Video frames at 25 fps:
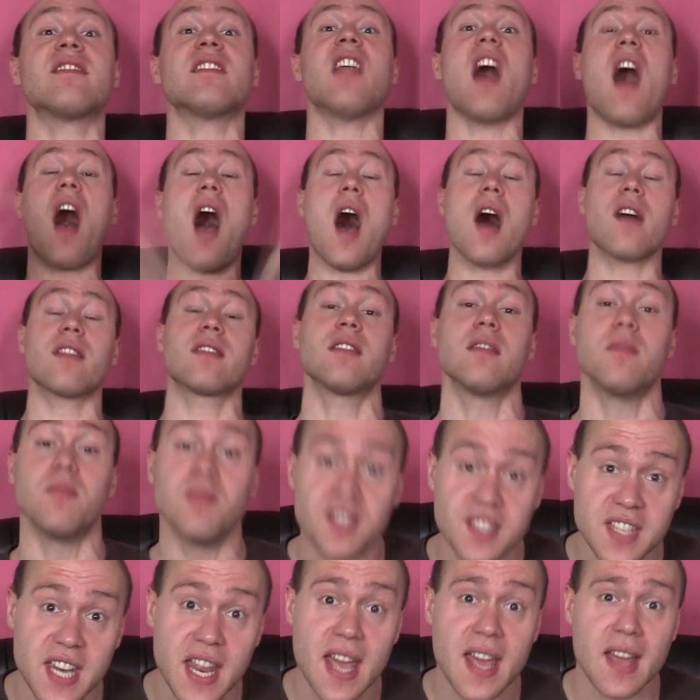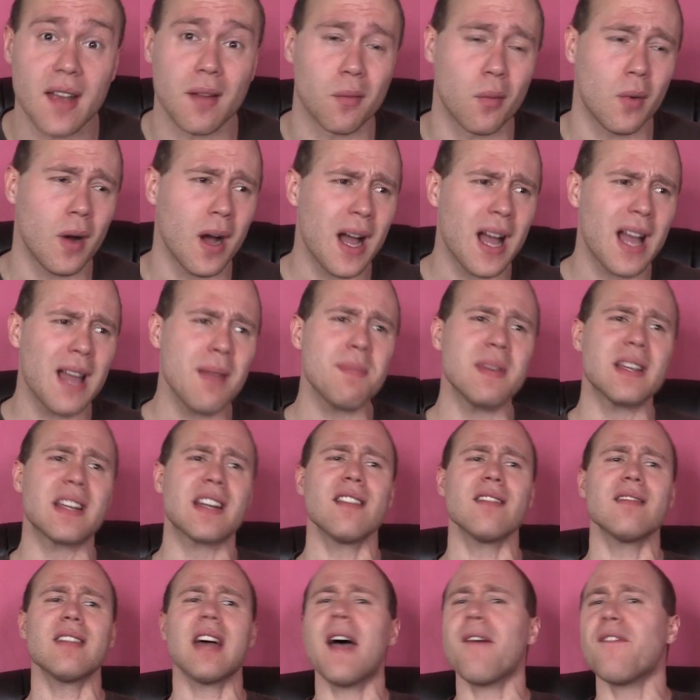an awesome day. Why?
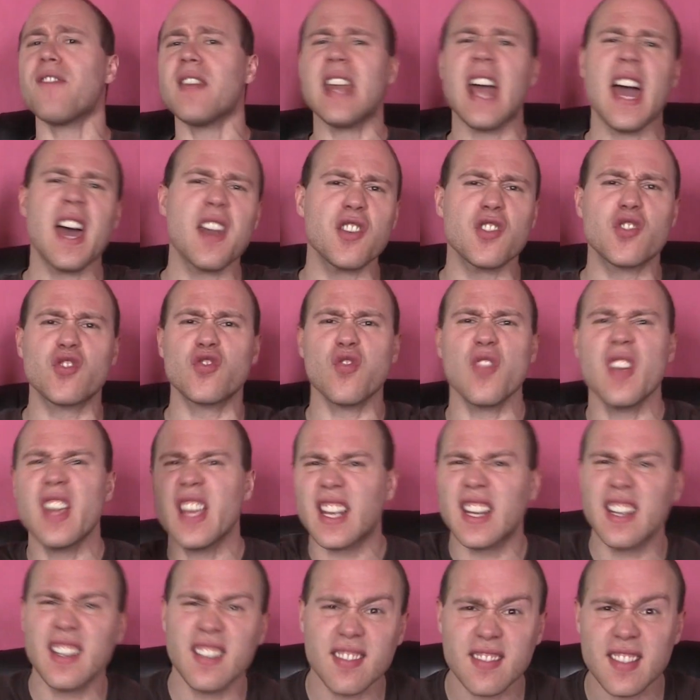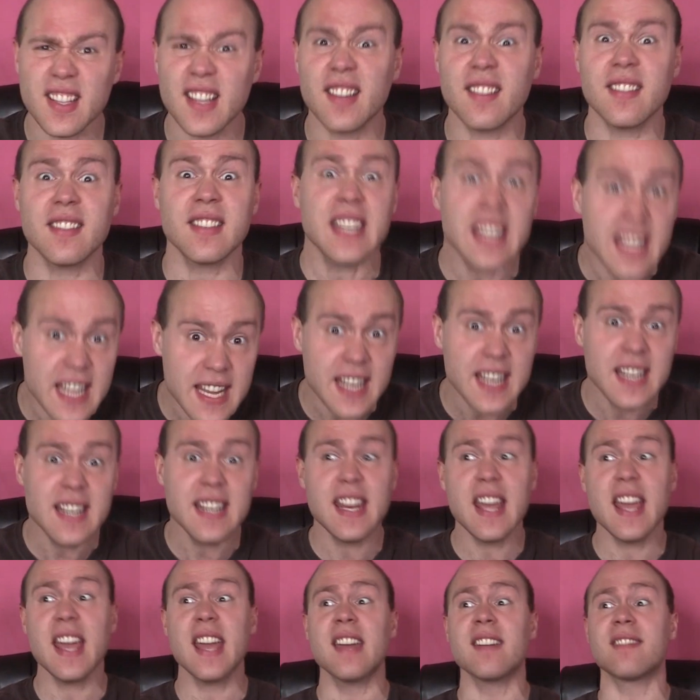Because I haven't had a drink in 16
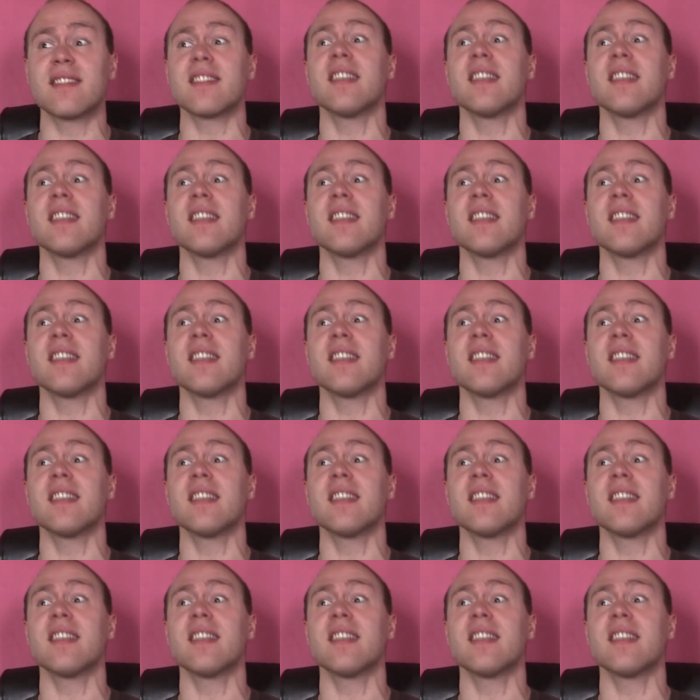days.